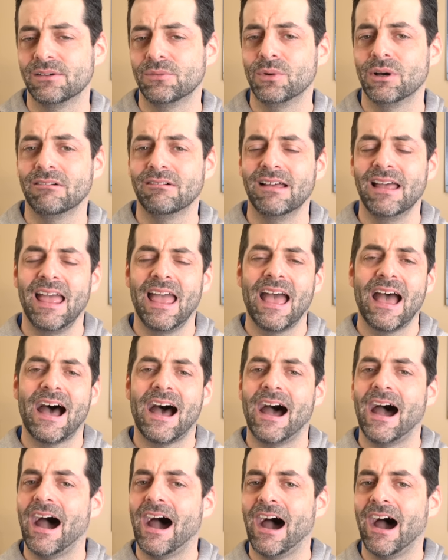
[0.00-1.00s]
Well,
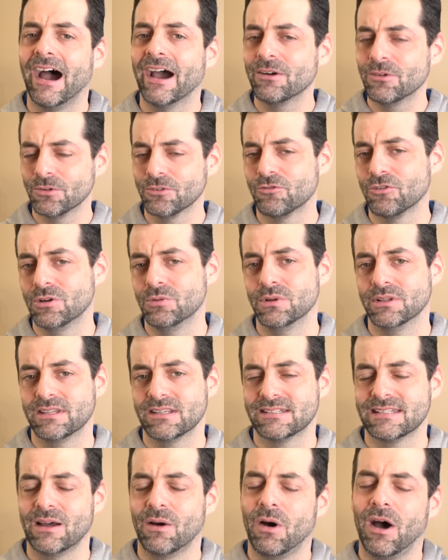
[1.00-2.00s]
I don't agree with
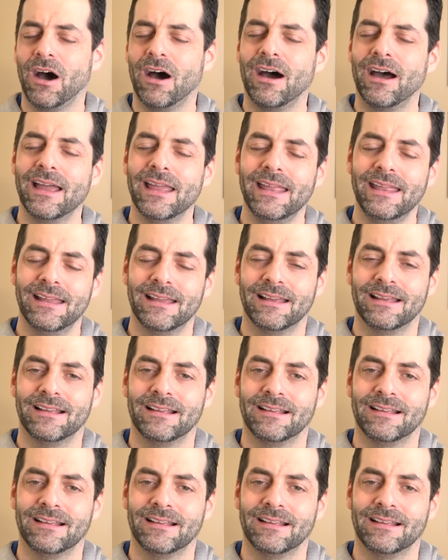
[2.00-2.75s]
this. Now I,